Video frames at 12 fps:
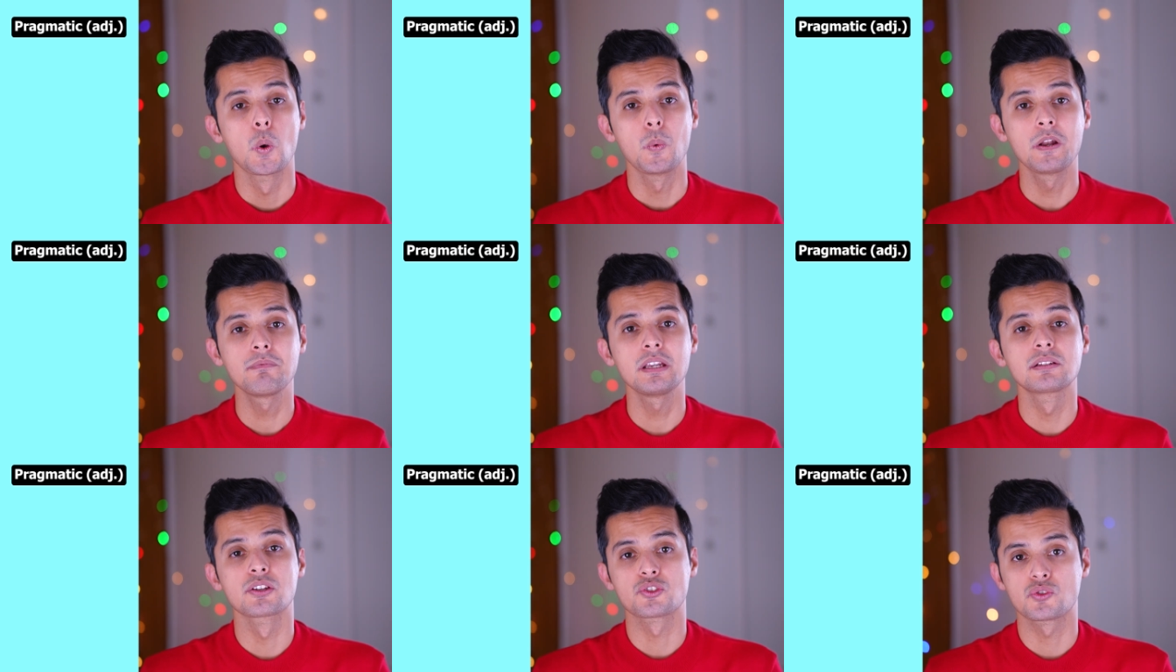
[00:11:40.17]
When
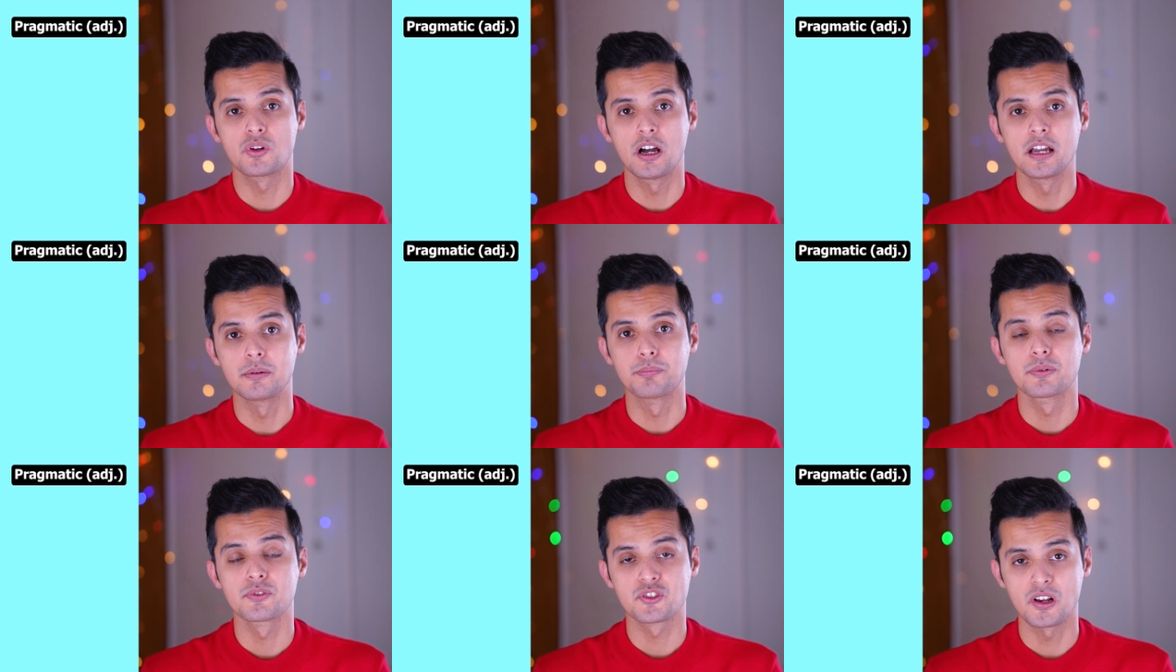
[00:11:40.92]
we
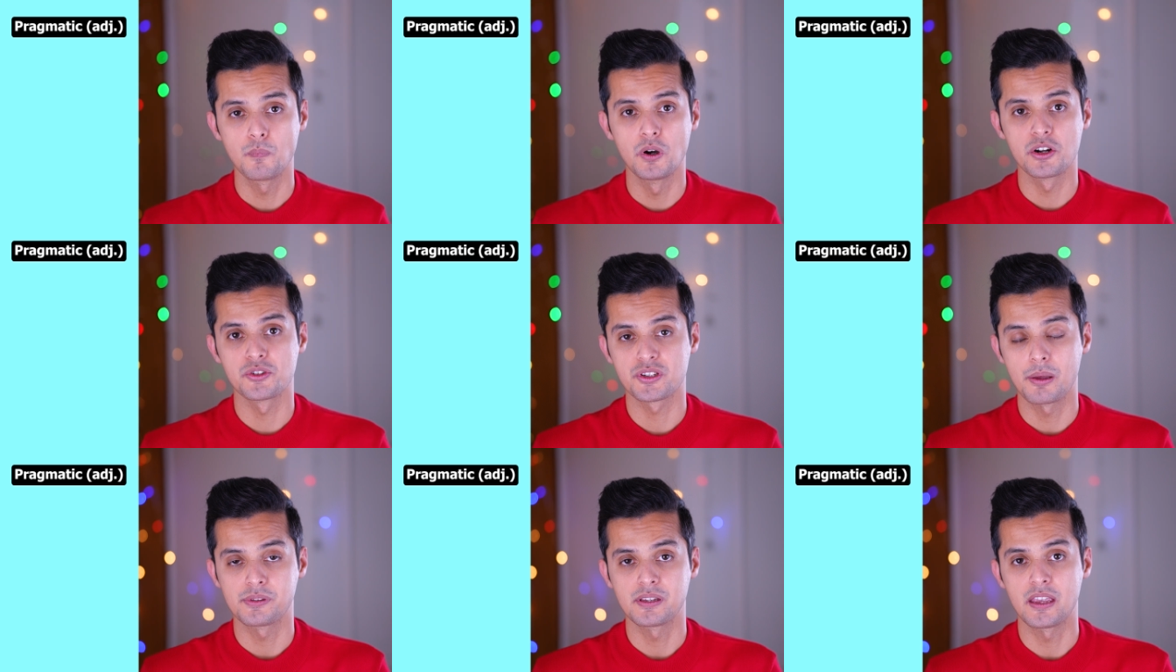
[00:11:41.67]
describe someone or
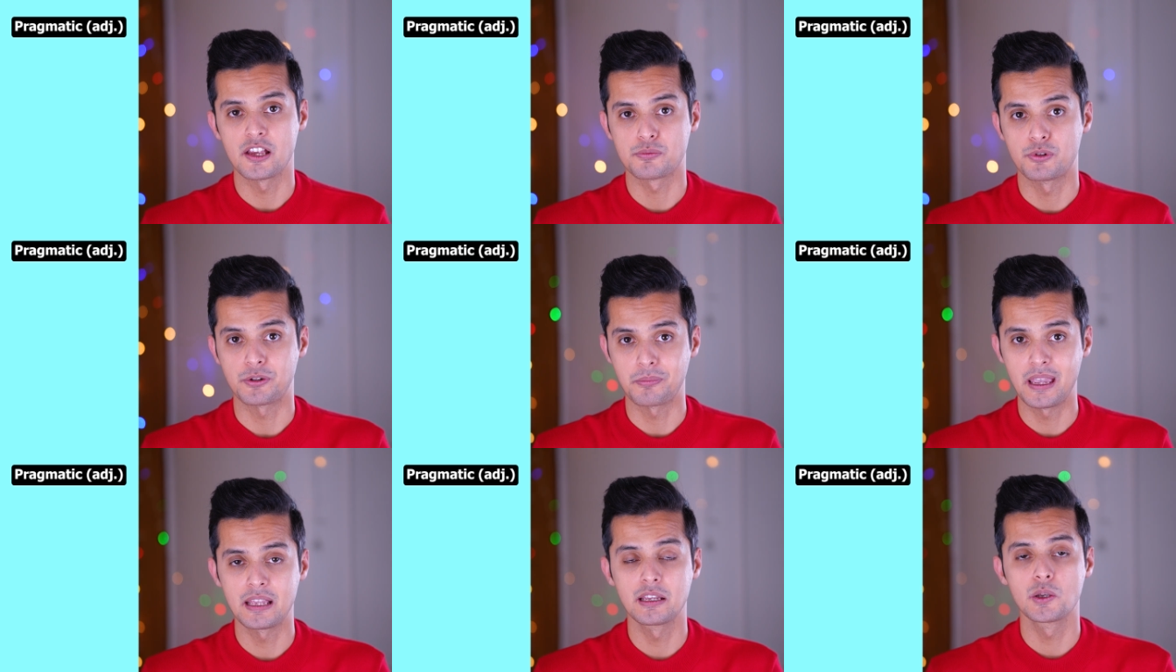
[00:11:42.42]
something as
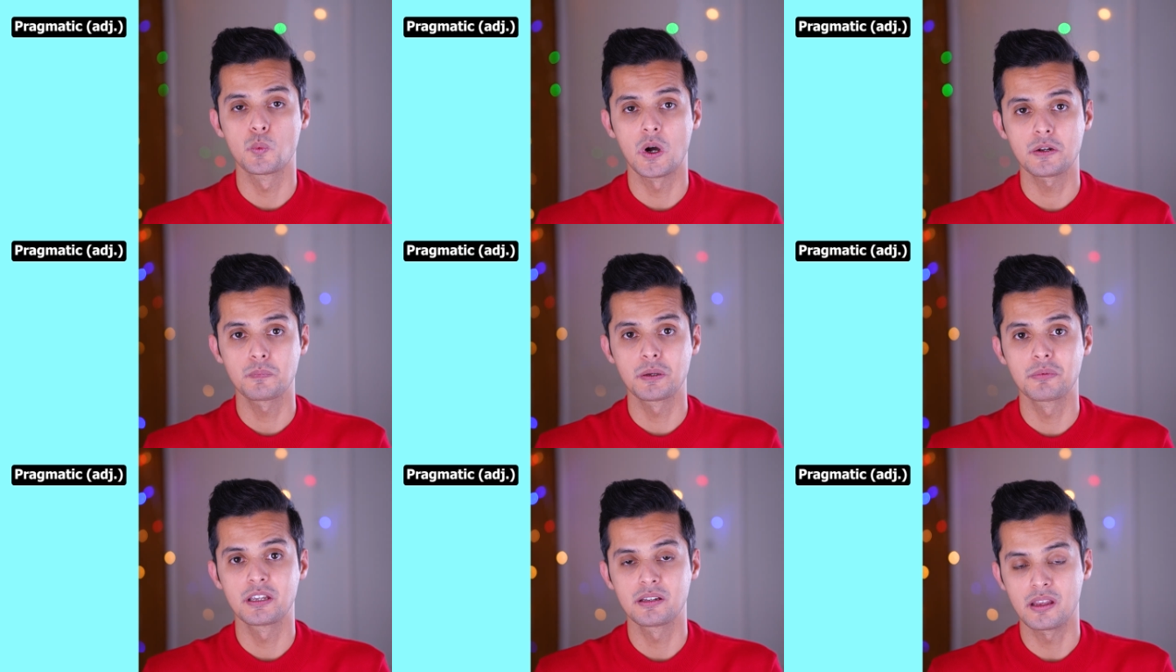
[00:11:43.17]
pragmatic, what we
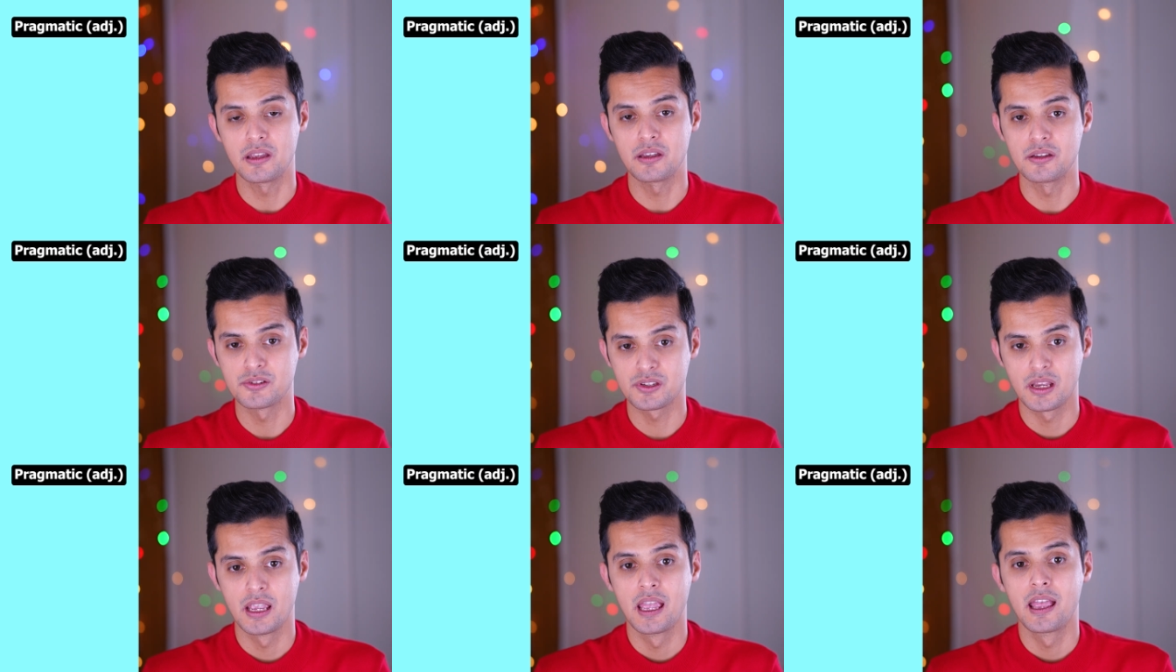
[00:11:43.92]
mean
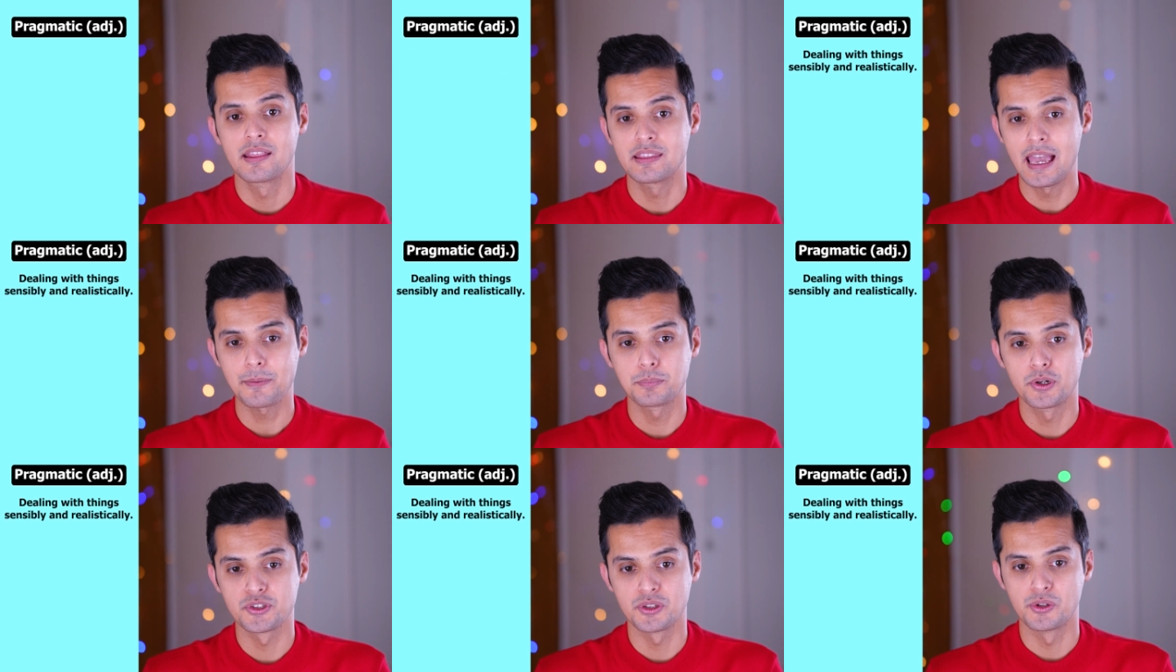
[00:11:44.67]
is that
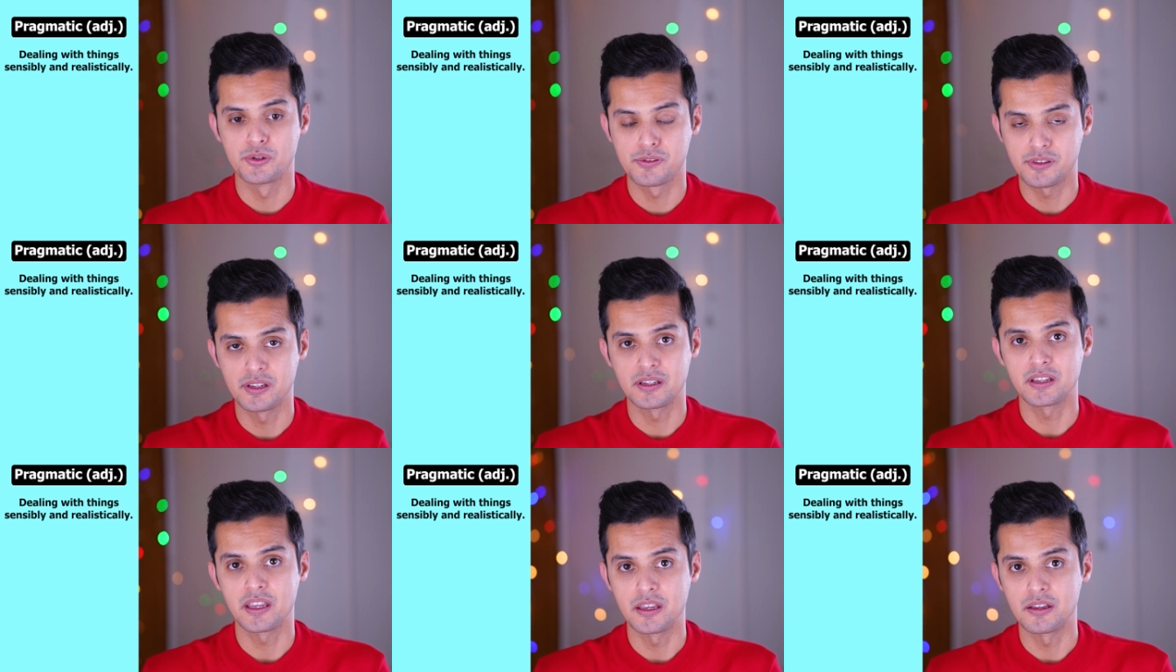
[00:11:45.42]
person or
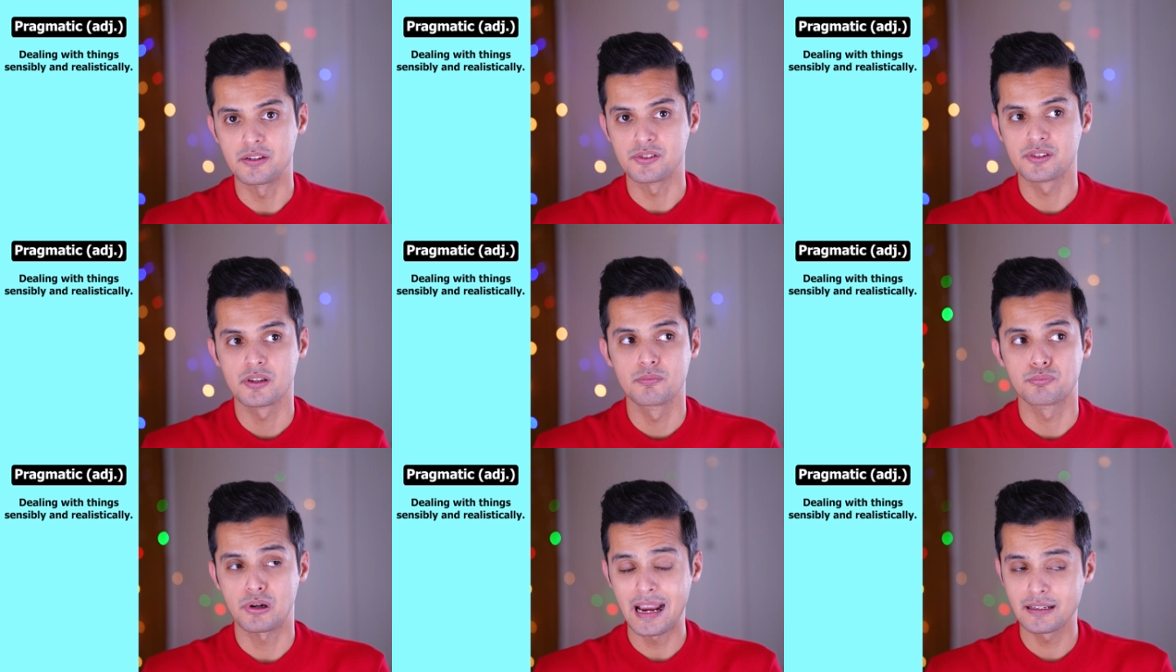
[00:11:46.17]
thing is
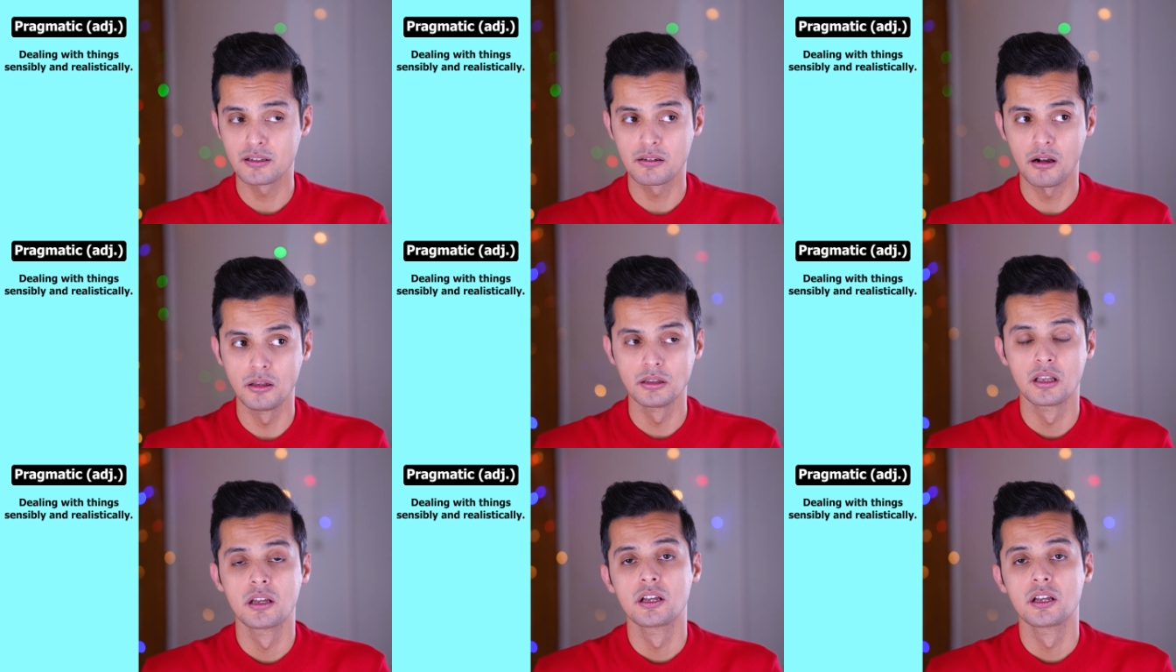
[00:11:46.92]
practical,